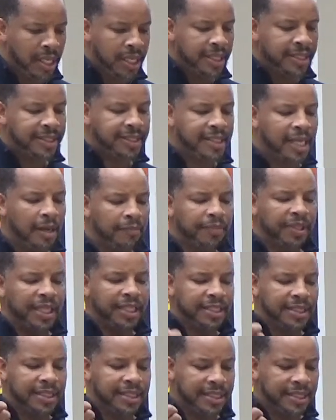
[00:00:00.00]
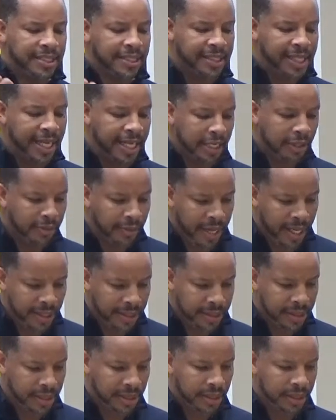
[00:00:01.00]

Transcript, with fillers: something secret,